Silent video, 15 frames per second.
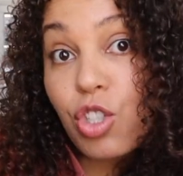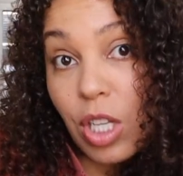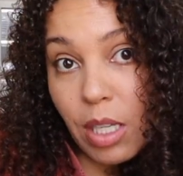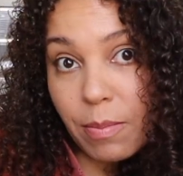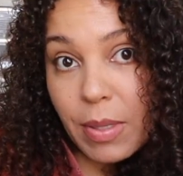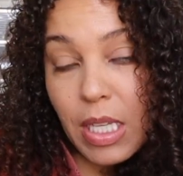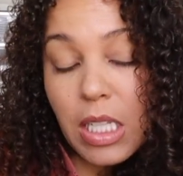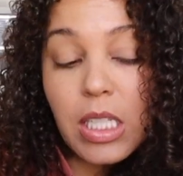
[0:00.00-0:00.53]

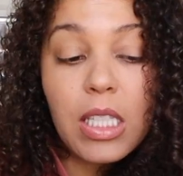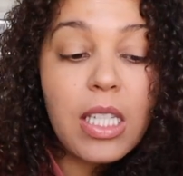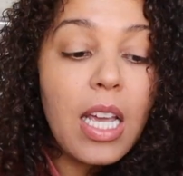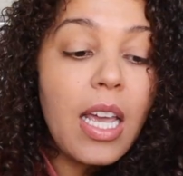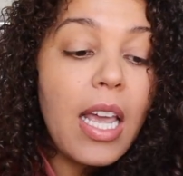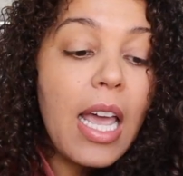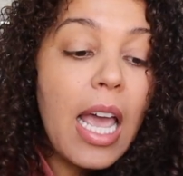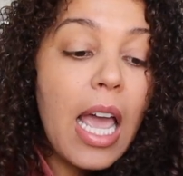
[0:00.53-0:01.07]
chickpeas,
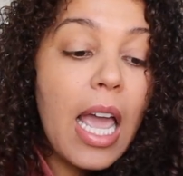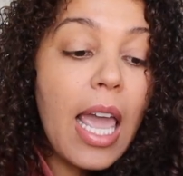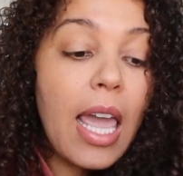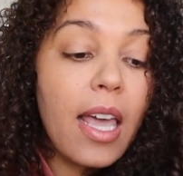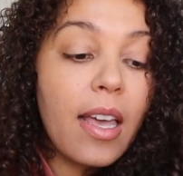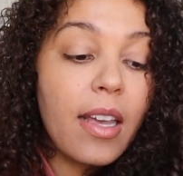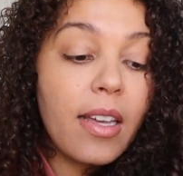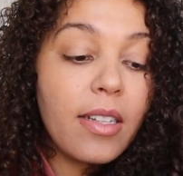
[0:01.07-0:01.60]

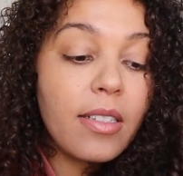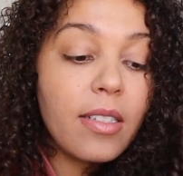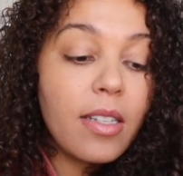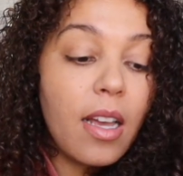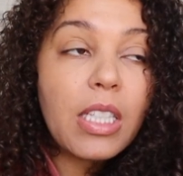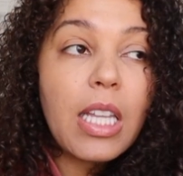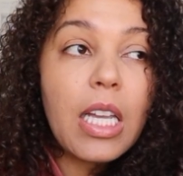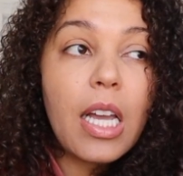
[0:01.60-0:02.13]

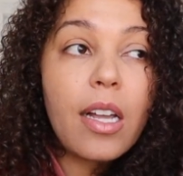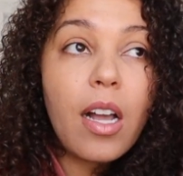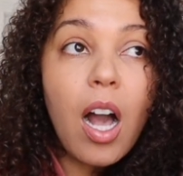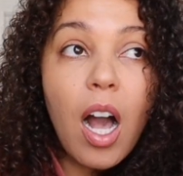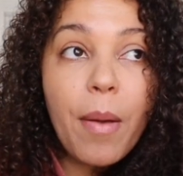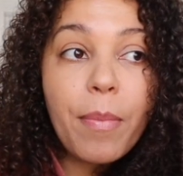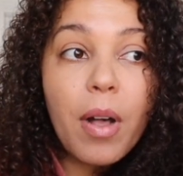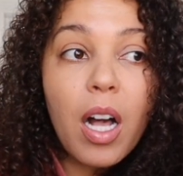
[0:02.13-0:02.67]
and like a
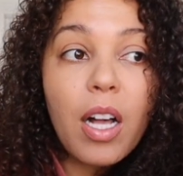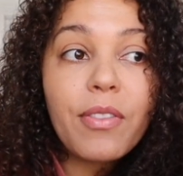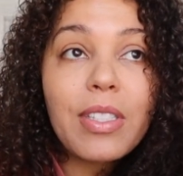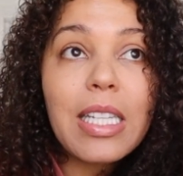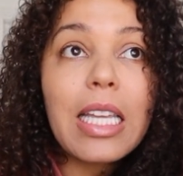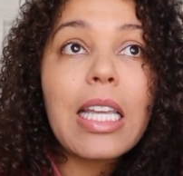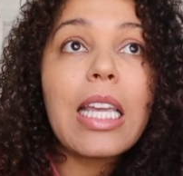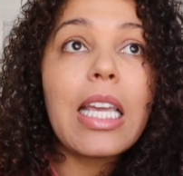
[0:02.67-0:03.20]
cup of
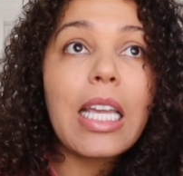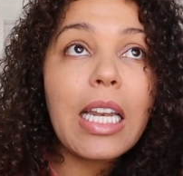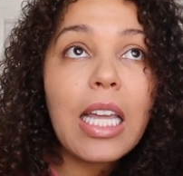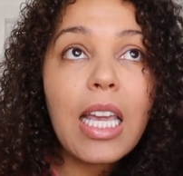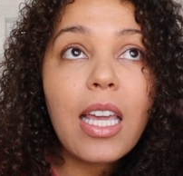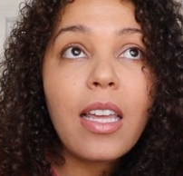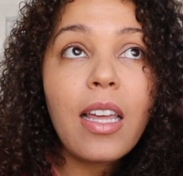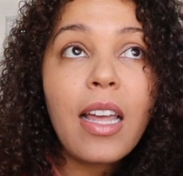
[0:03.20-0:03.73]

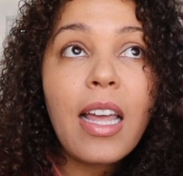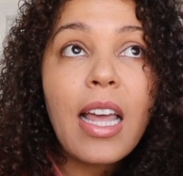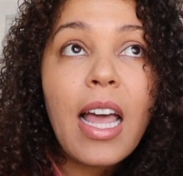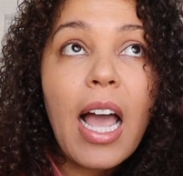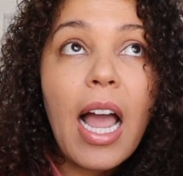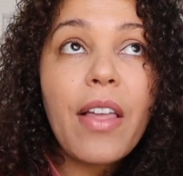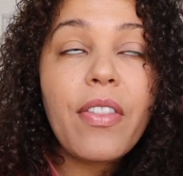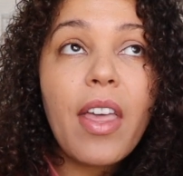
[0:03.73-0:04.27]
tahini,
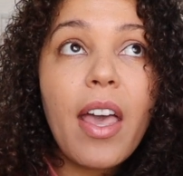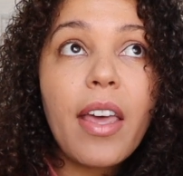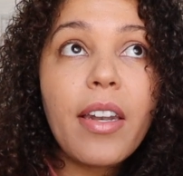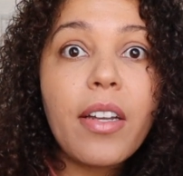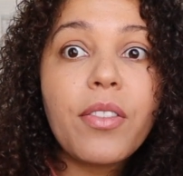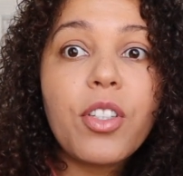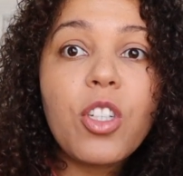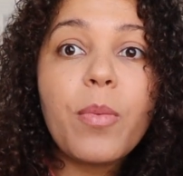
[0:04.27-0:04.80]
and then
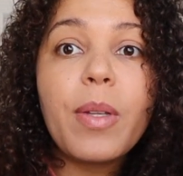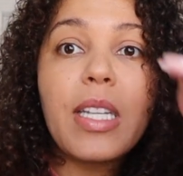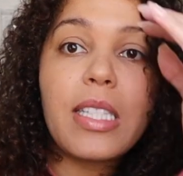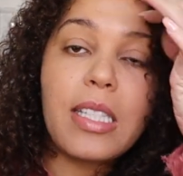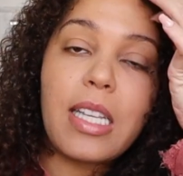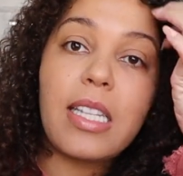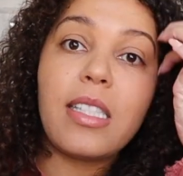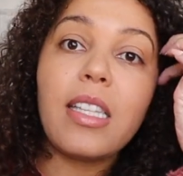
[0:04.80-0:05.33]
a little bit of
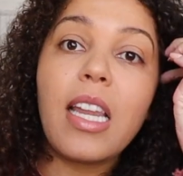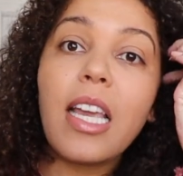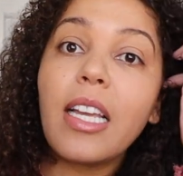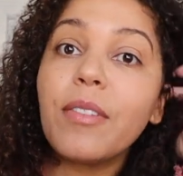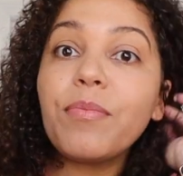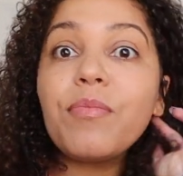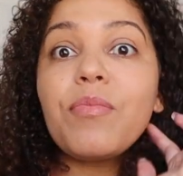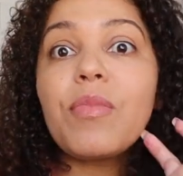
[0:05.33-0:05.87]

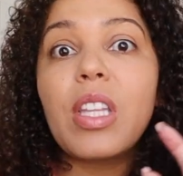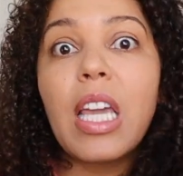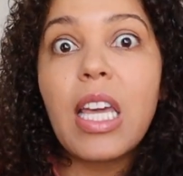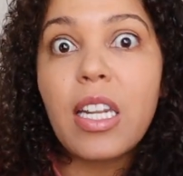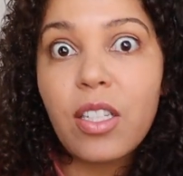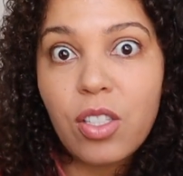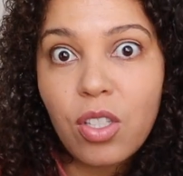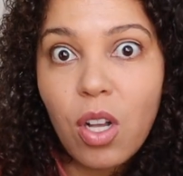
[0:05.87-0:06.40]
seasoning.
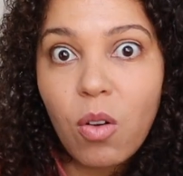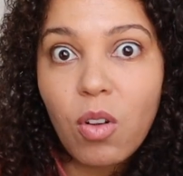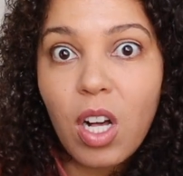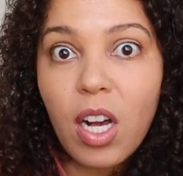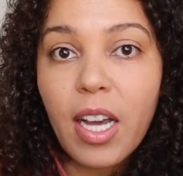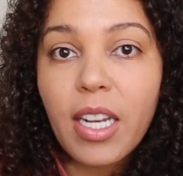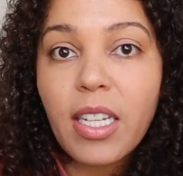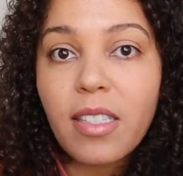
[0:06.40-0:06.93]
It is so
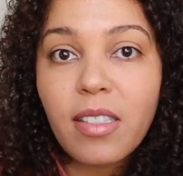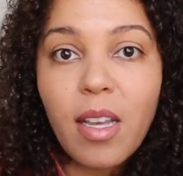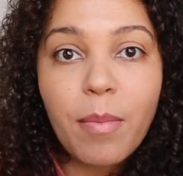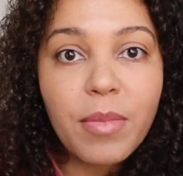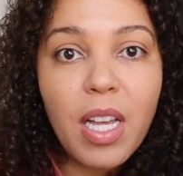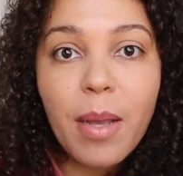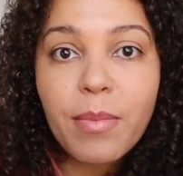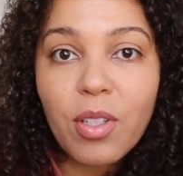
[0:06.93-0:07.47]
good.
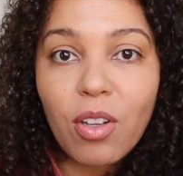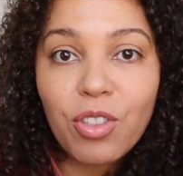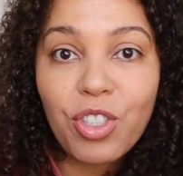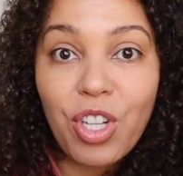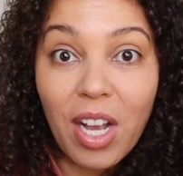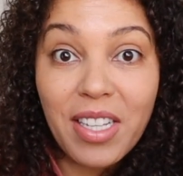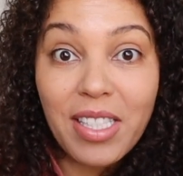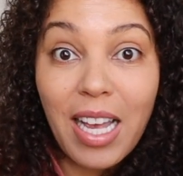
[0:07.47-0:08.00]
Sometimes I'll
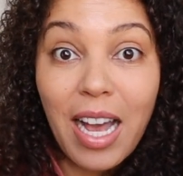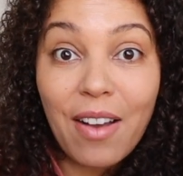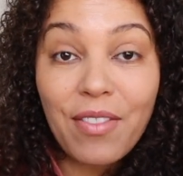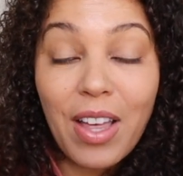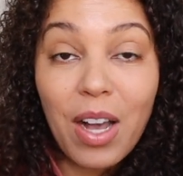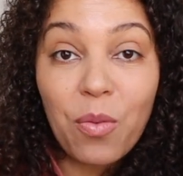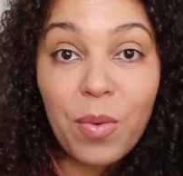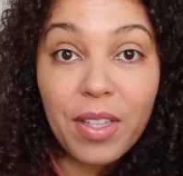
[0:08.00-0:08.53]
just have
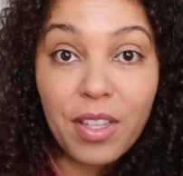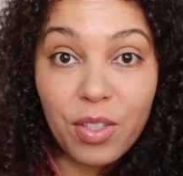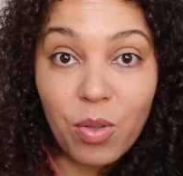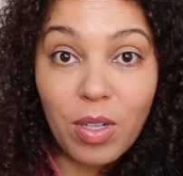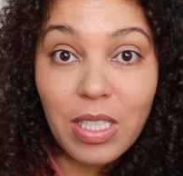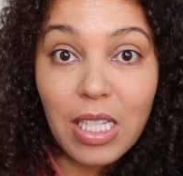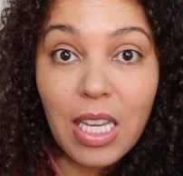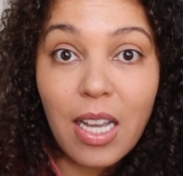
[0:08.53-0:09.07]
that with the
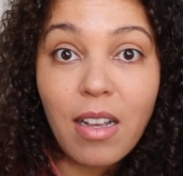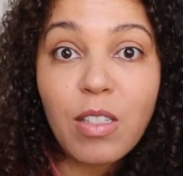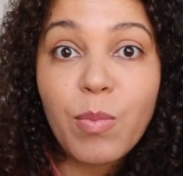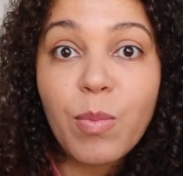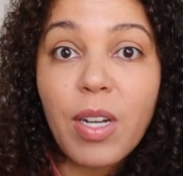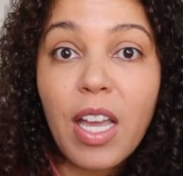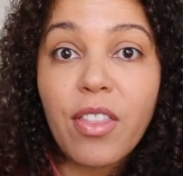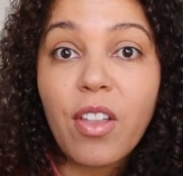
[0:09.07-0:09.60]
tortillas,
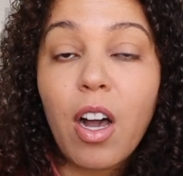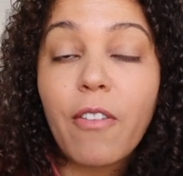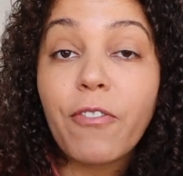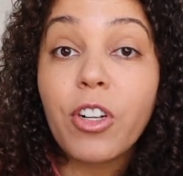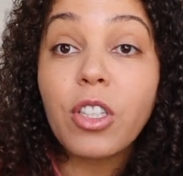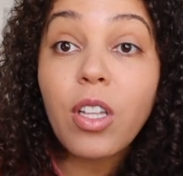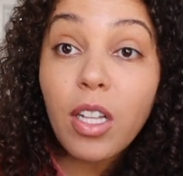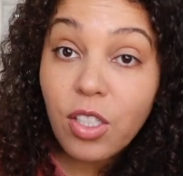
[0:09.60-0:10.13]
but I thought
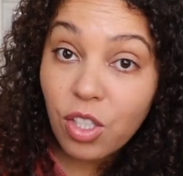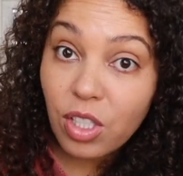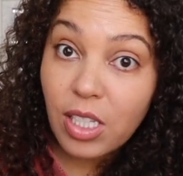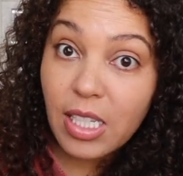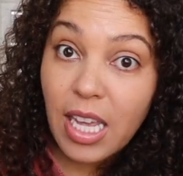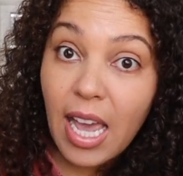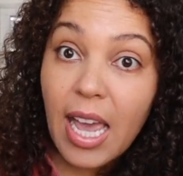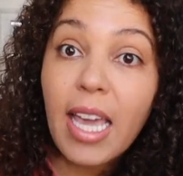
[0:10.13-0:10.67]
for lunch
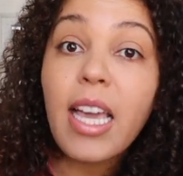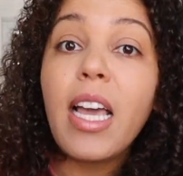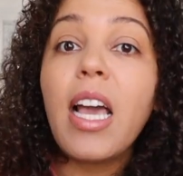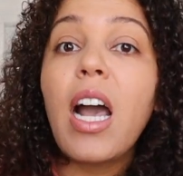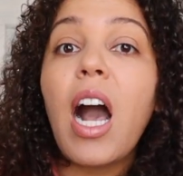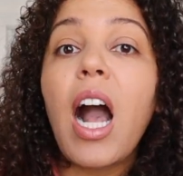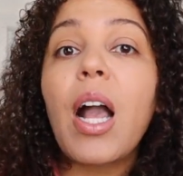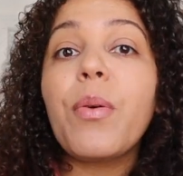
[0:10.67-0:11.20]
today,
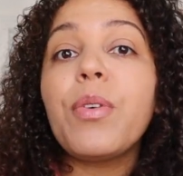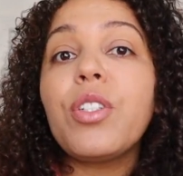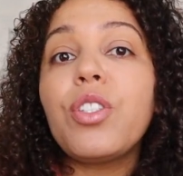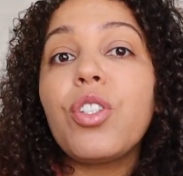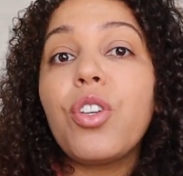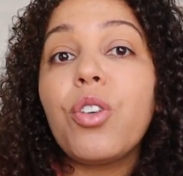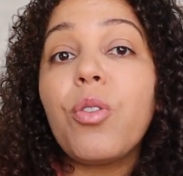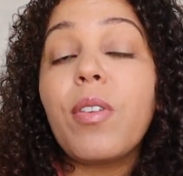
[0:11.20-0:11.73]
I would
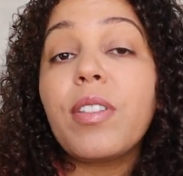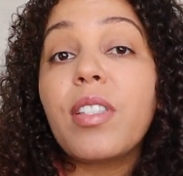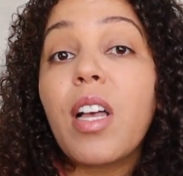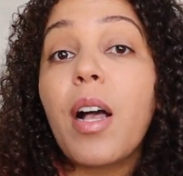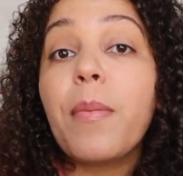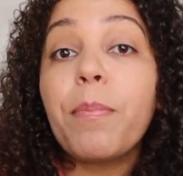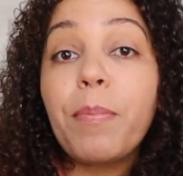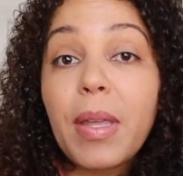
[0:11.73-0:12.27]
do
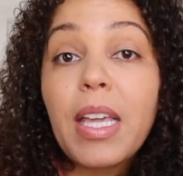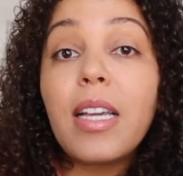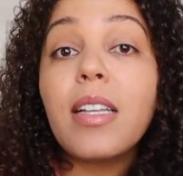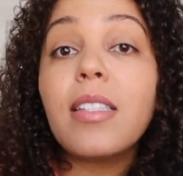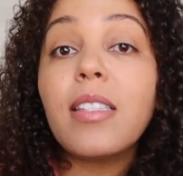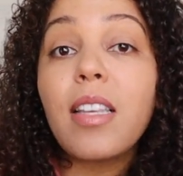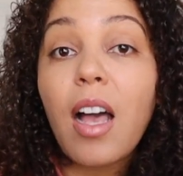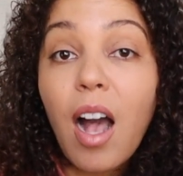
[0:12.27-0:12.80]
some
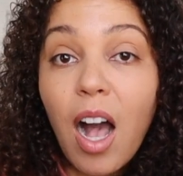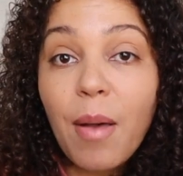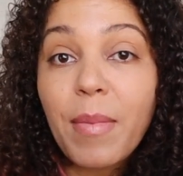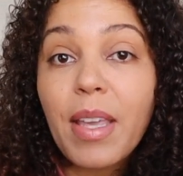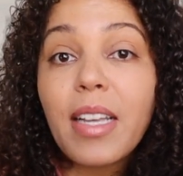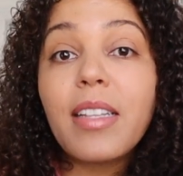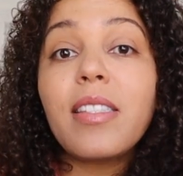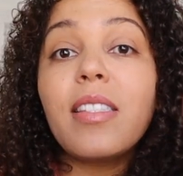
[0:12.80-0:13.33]
beans,
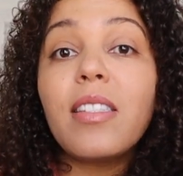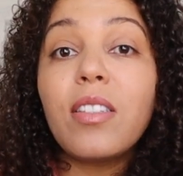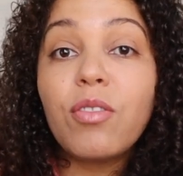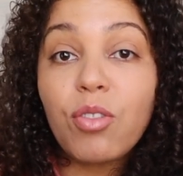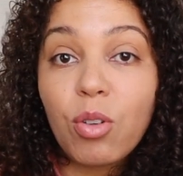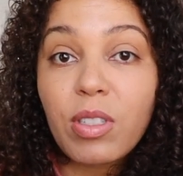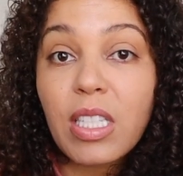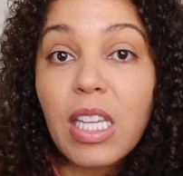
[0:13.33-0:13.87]
hummus,
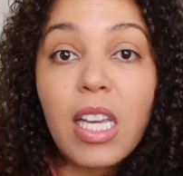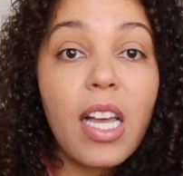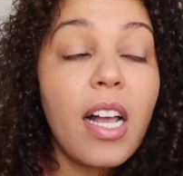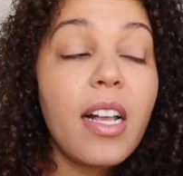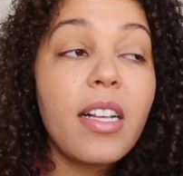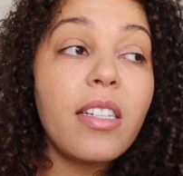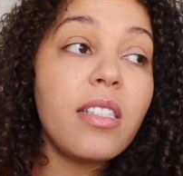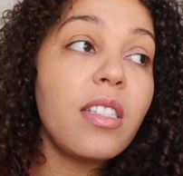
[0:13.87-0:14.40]

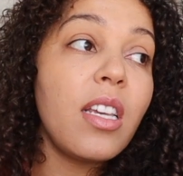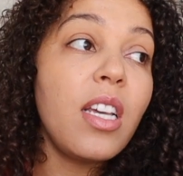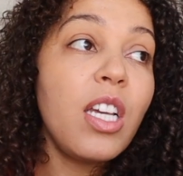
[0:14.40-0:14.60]
tortillas,